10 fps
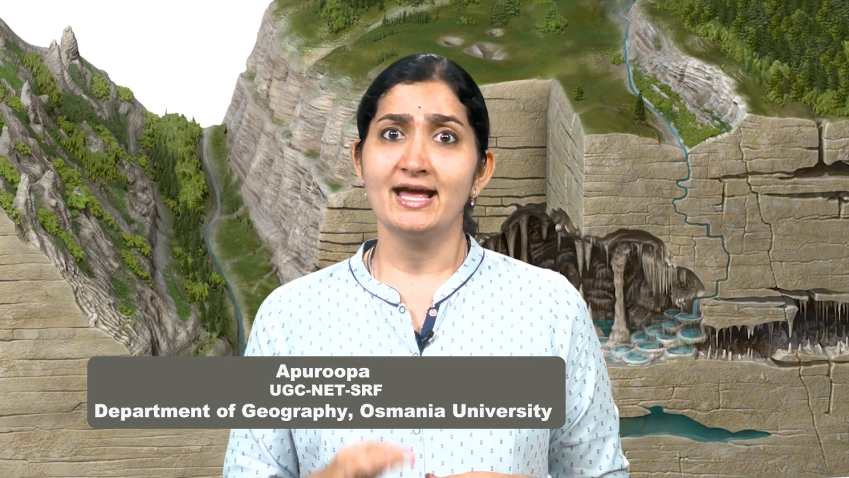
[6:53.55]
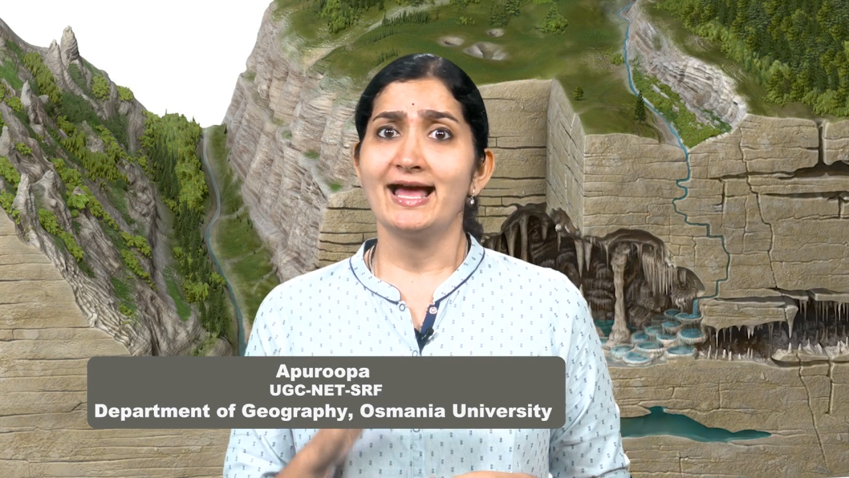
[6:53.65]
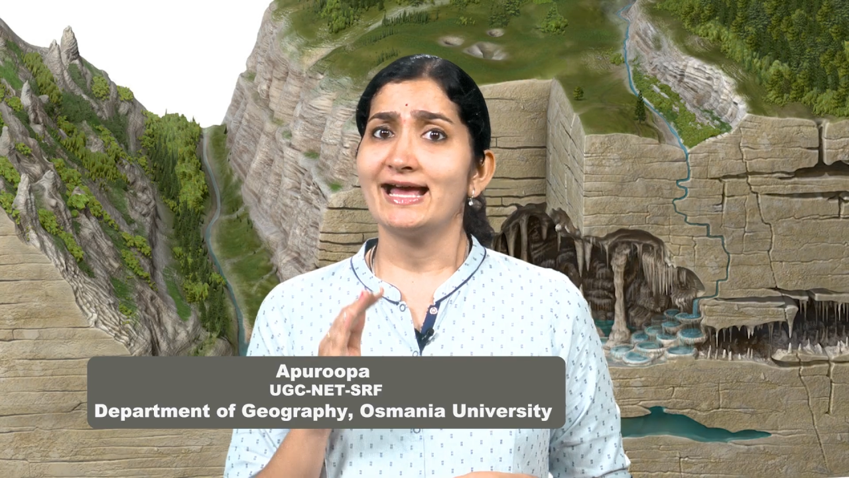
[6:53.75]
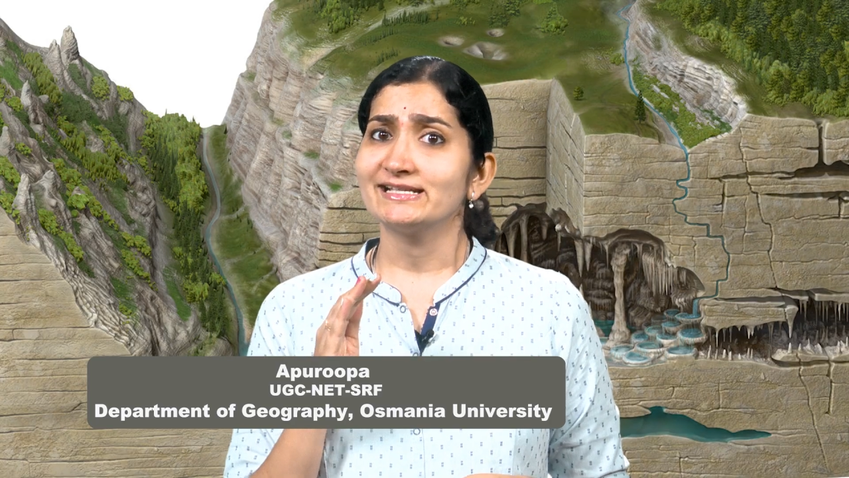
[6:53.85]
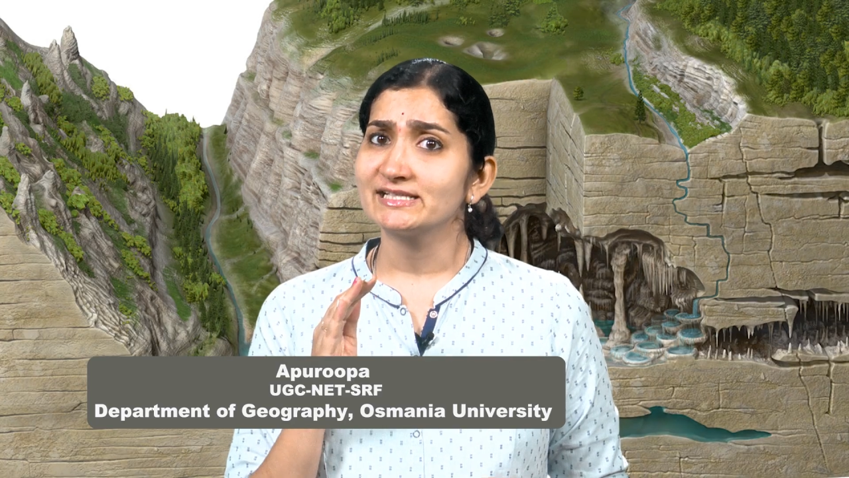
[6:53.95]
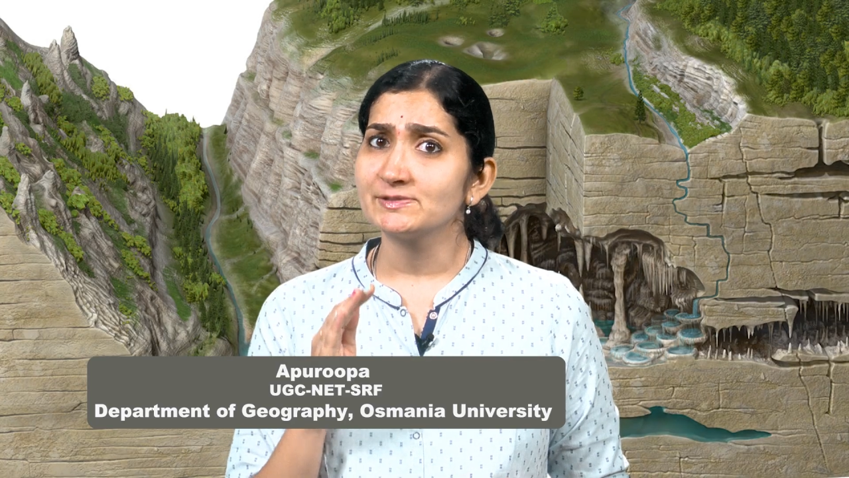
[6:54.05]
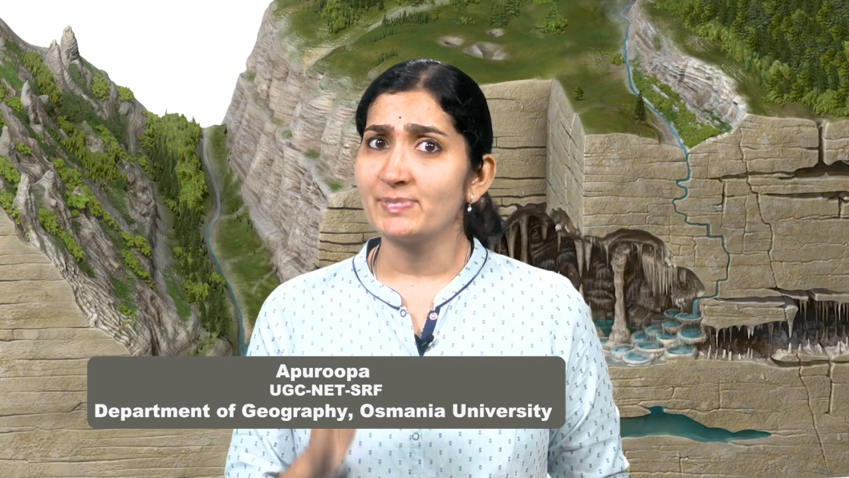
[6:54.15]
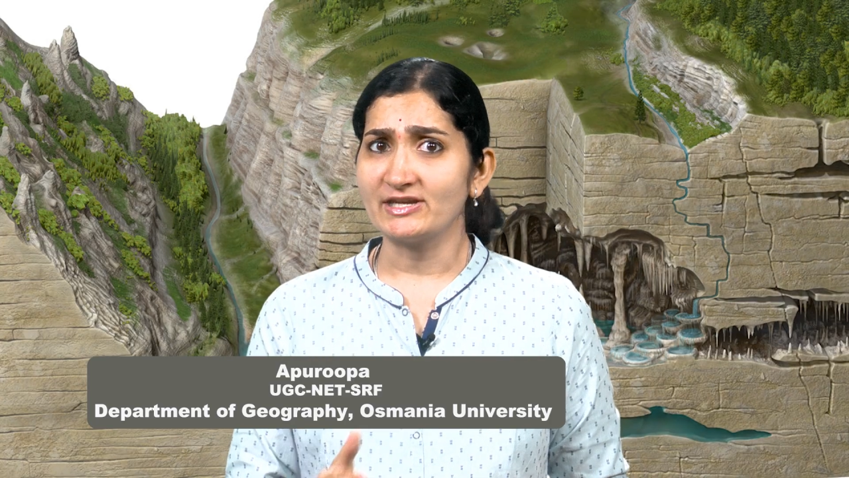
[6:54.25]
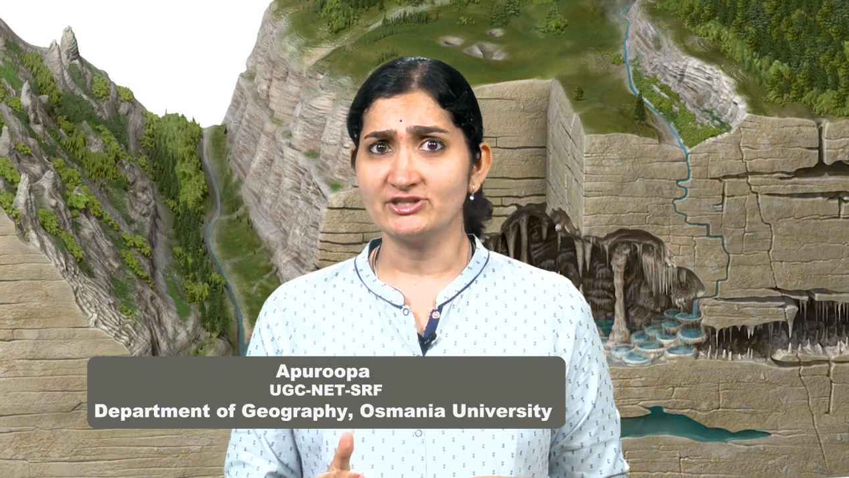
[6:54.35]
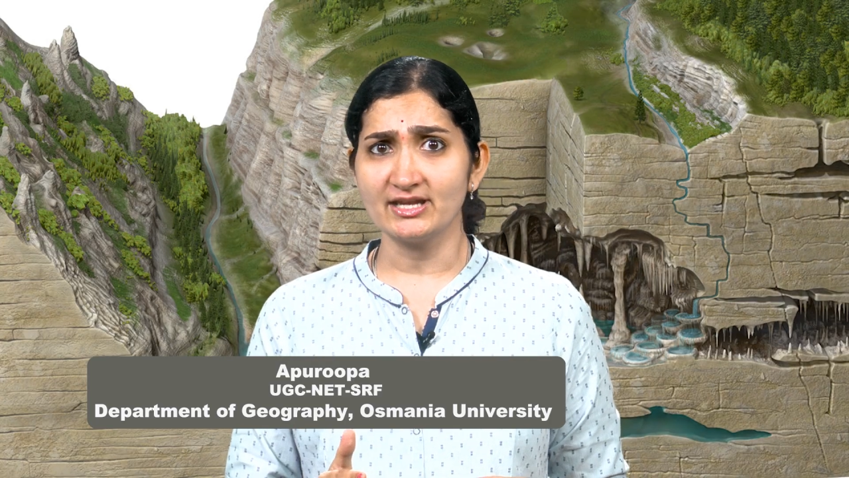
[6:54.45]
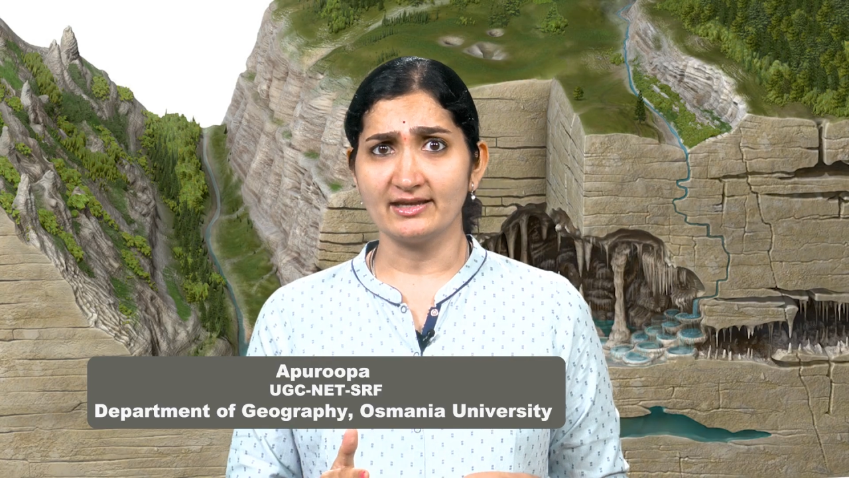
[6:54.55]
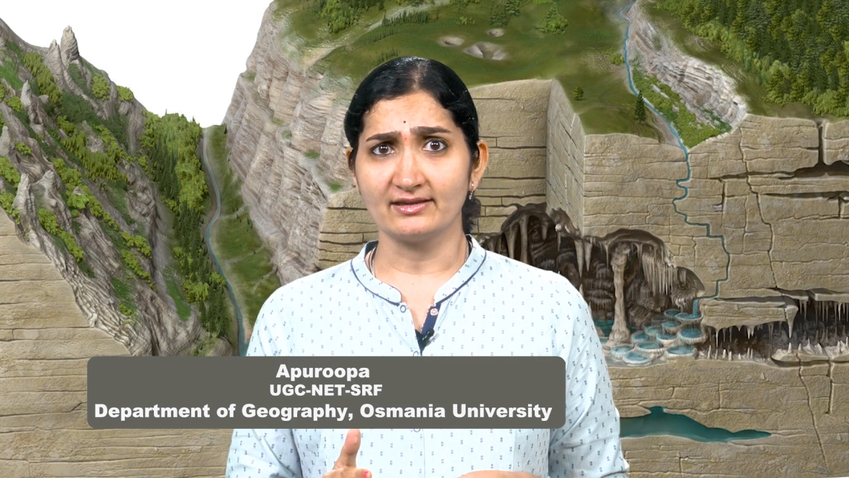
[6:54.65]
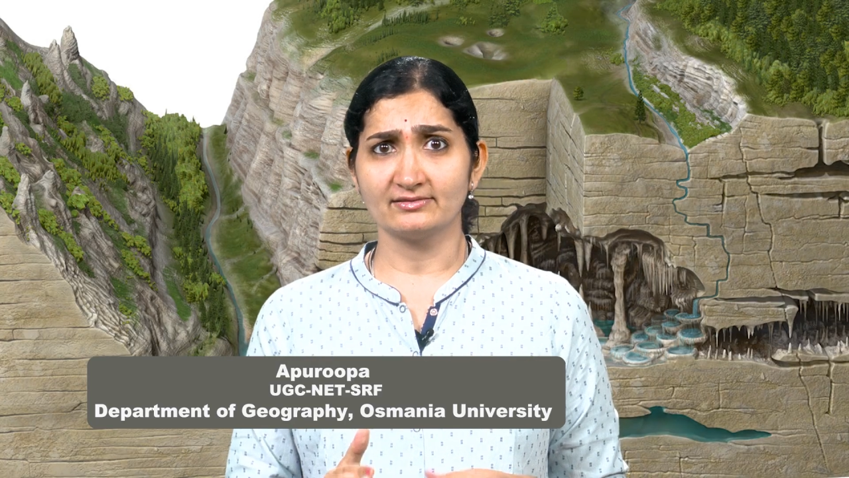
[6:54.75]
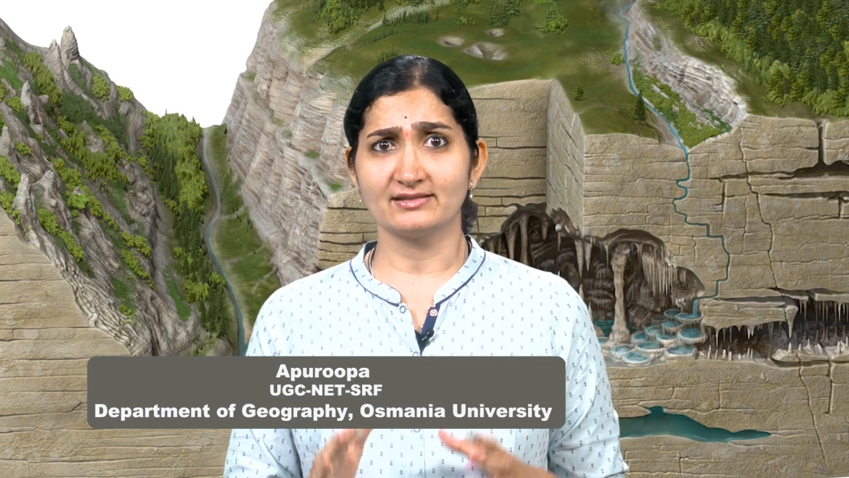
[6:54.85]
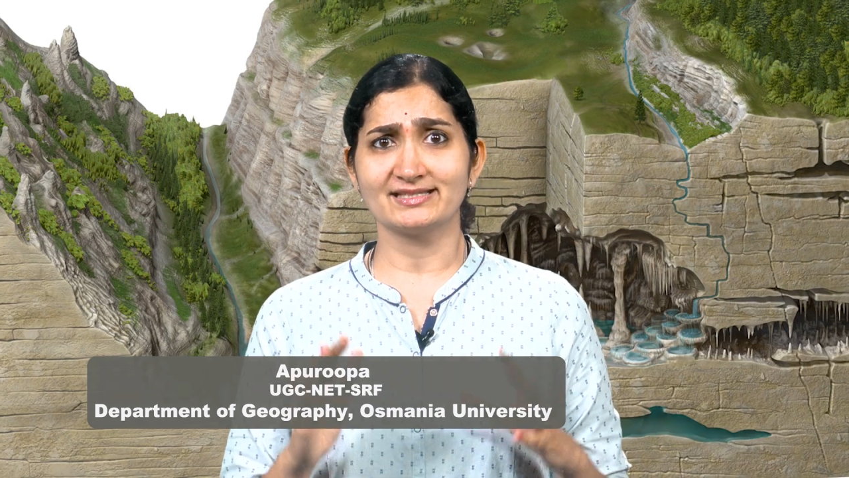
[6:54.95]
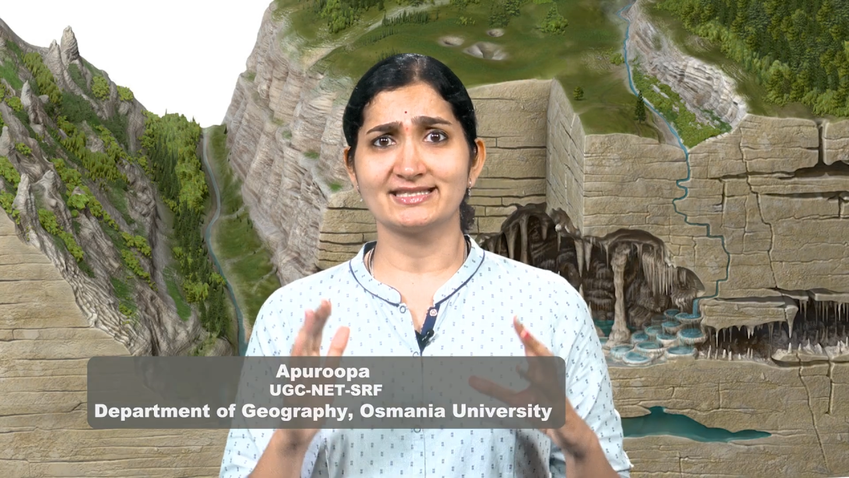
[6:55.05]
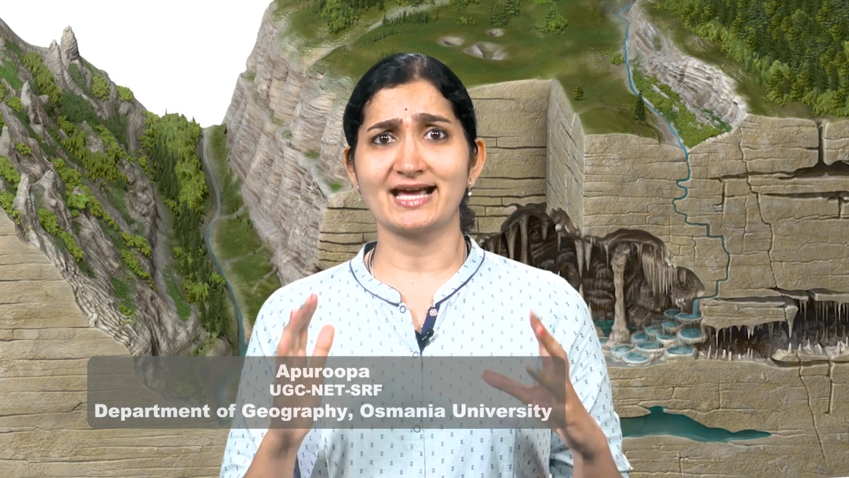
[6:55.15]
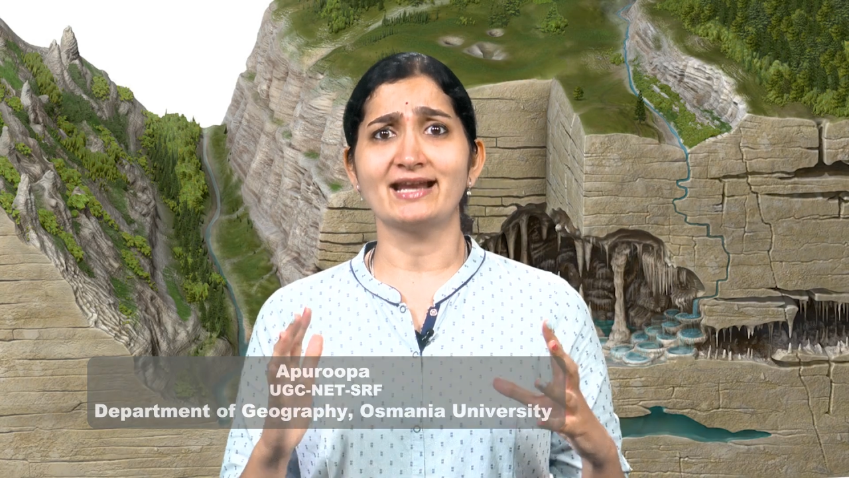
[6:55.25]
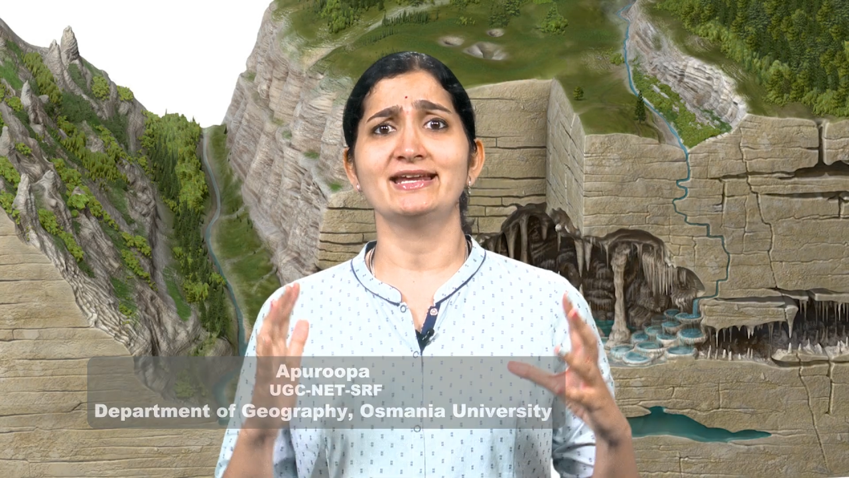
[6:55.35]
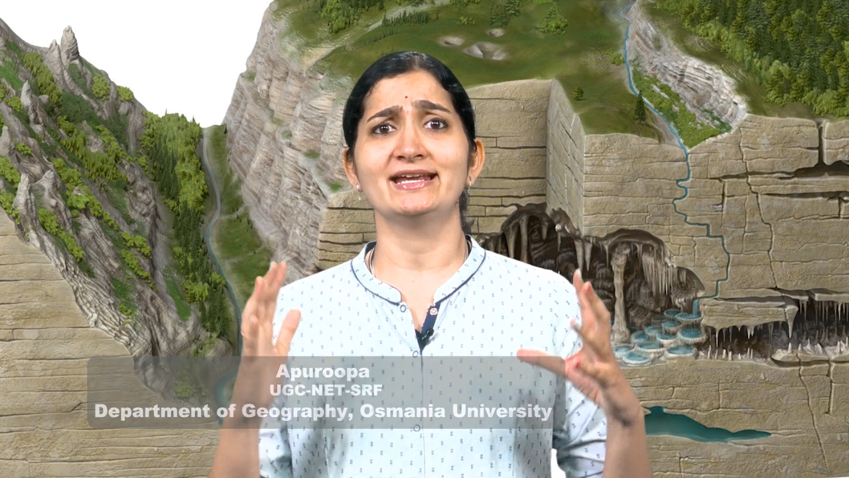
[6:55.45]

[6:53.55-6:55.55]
especially the stunning